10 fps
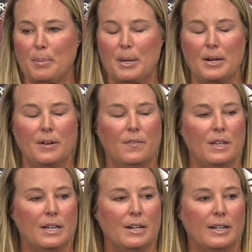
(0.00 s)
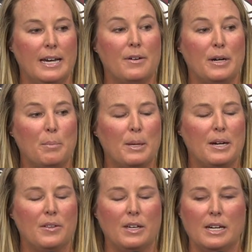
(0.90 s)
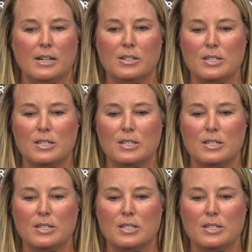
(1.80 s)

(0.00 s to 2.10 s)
Player of the Year, Gatorade Player of the Year.